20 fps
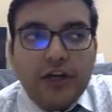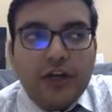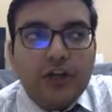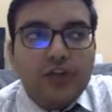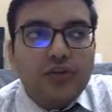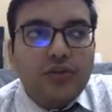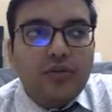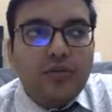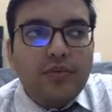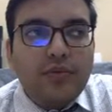
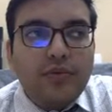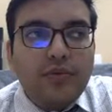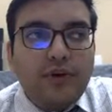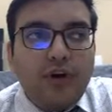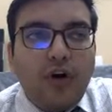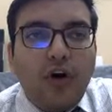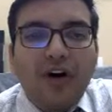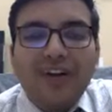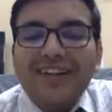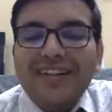So
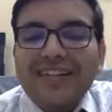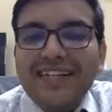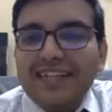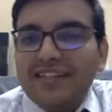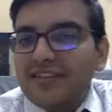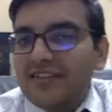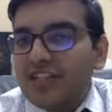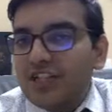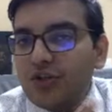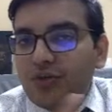all these
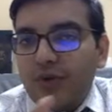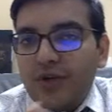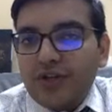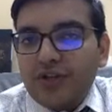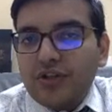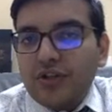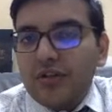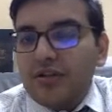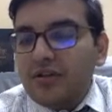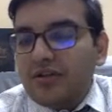
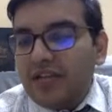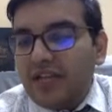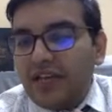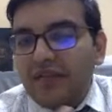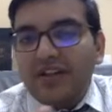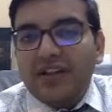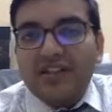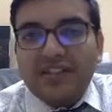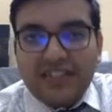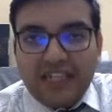situations they
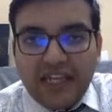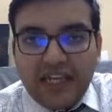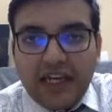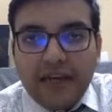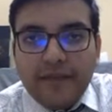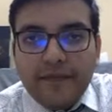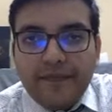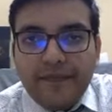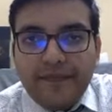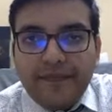will see
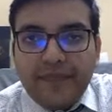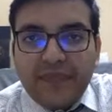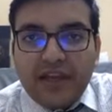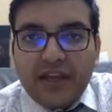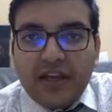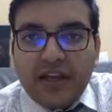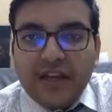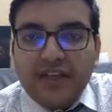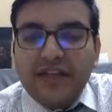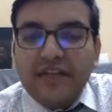
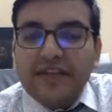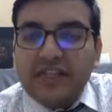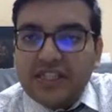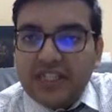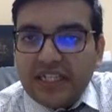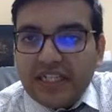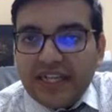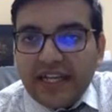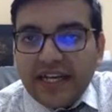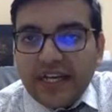
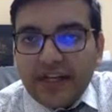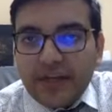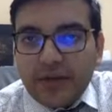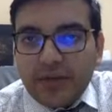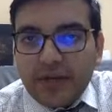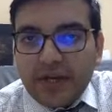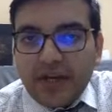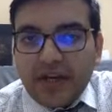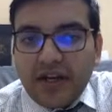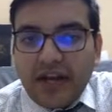the
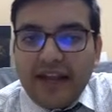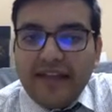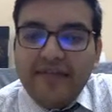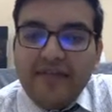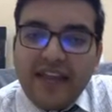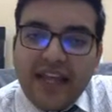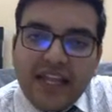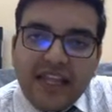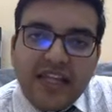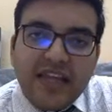agreement, and
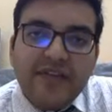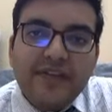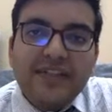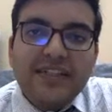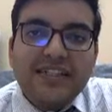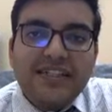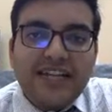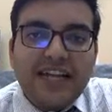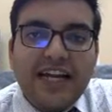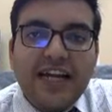then they will
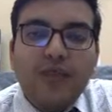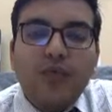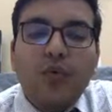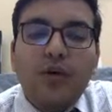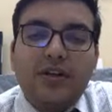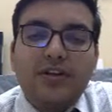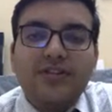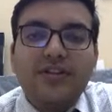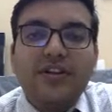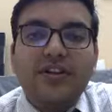decide what
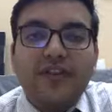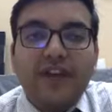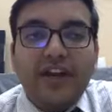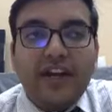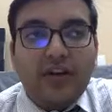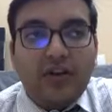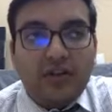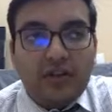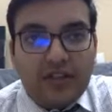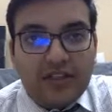is the rate
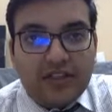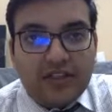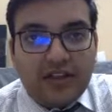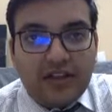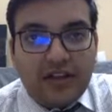on this.